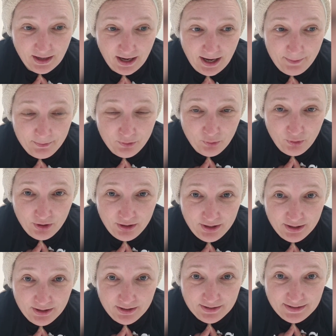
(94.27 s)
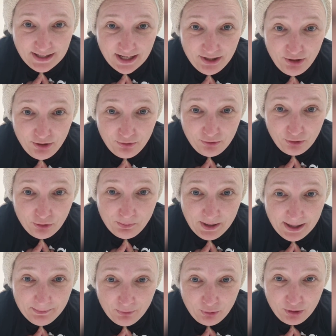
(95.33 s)
I'm going to take you through
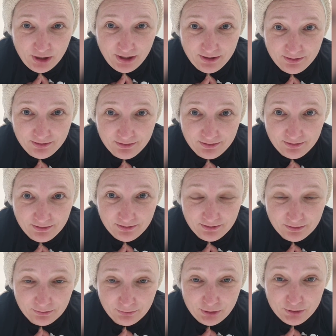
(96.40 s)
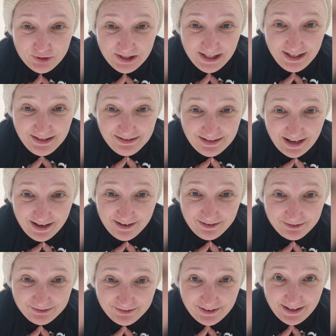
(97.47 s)
my morning routine
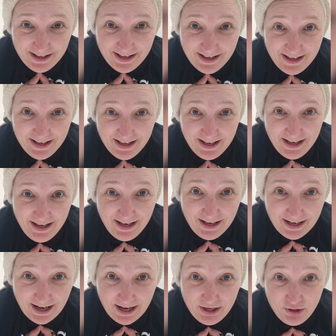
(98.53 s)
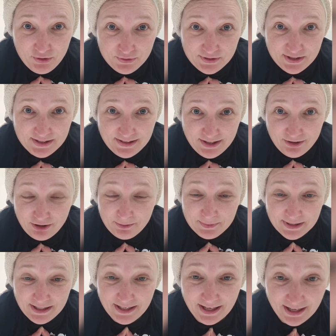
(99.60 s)
now, and I use the
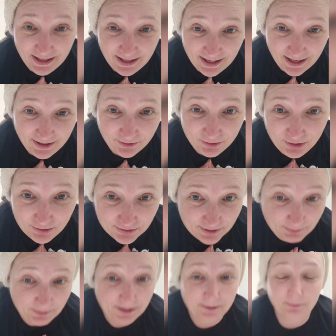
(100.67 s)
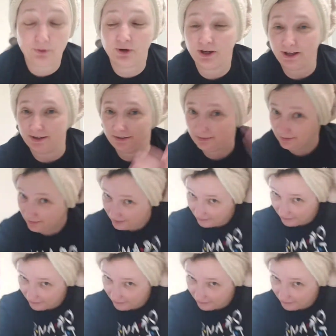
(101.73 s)
serums at night. I don't use them in the morning.